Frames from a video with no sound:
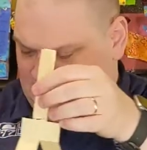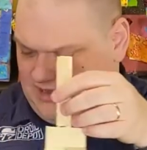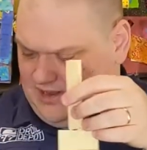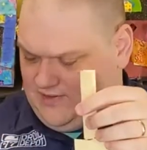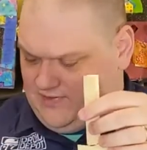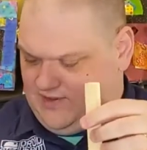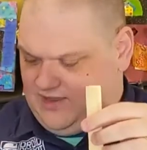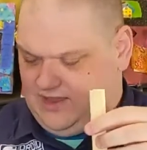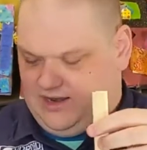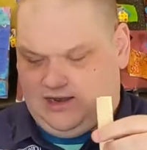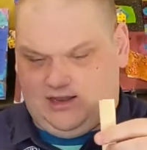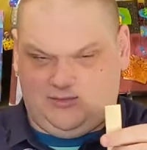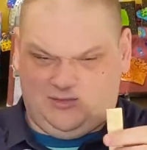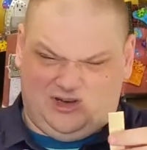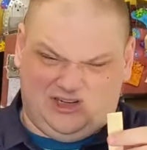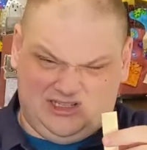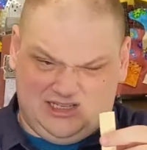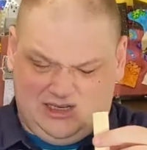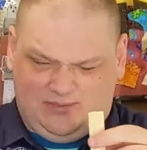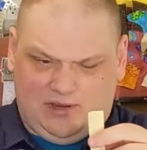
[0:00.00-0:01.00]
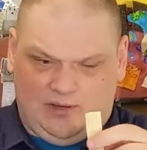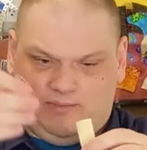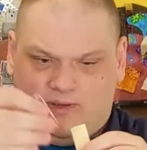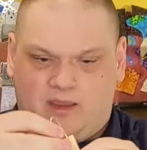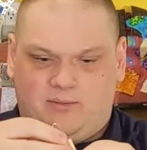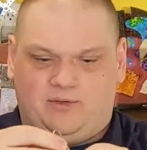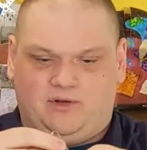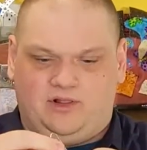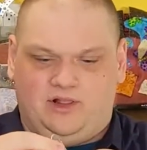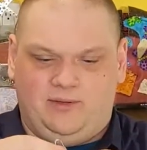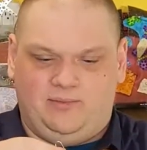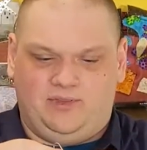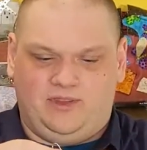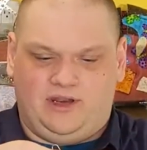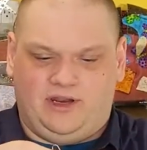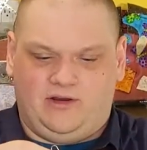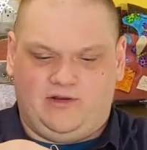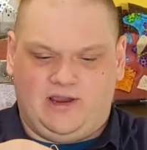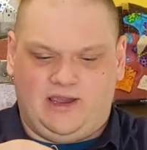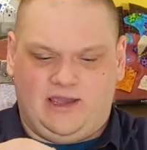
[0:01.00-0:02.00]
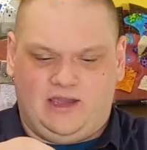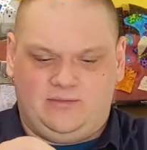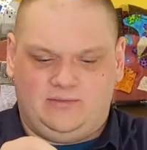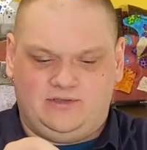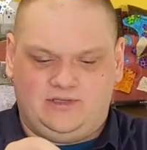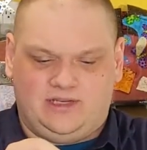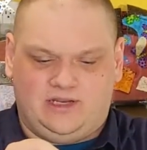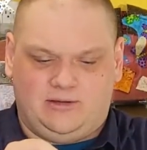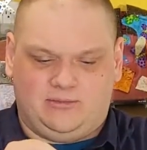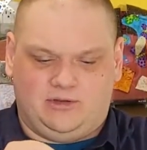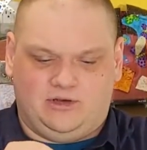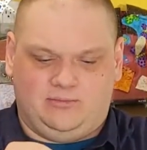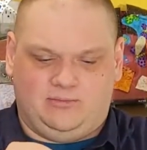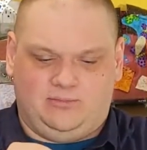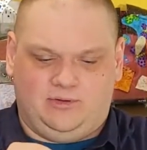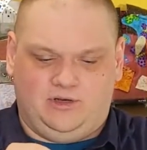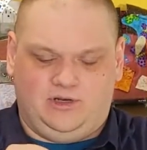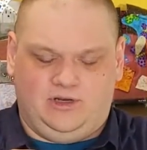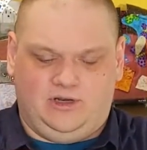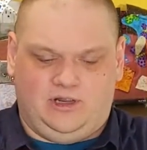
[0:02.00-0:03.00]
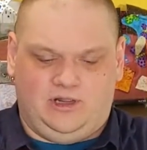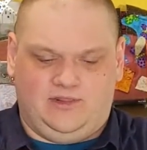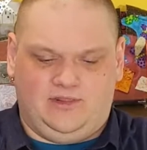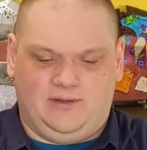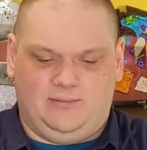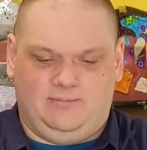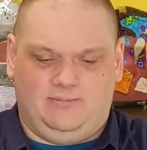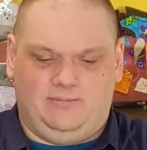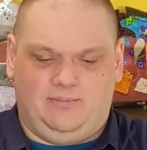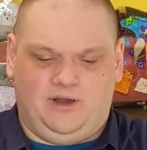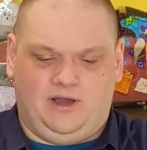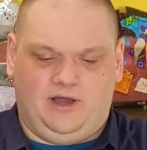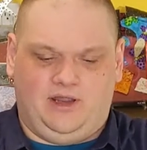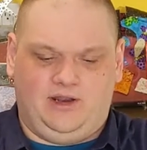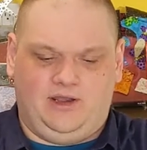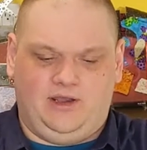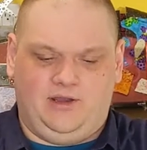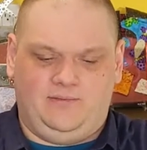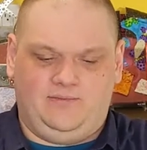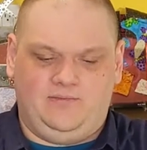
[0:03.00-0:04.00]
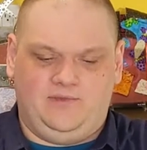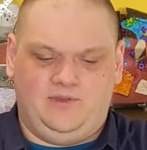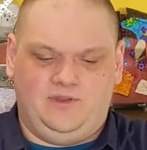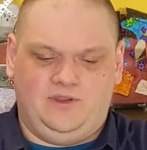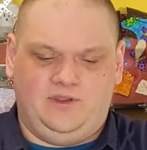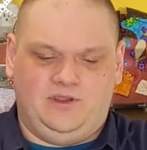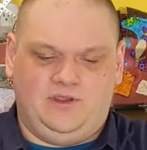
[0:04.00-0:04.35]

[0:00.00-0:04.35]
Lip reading: And then I'm going to take my paper clip that I grabbed, and I'm going to put it on the bottom